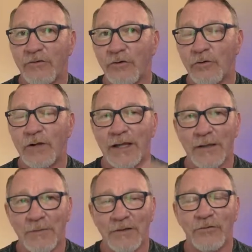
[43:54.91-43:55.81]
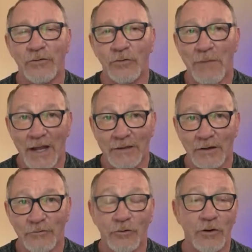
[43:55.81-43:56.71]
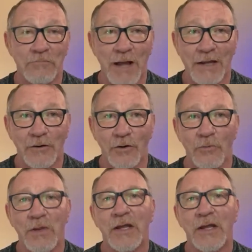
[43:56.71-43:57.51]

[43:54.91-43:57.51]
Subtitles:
you came into my country and my home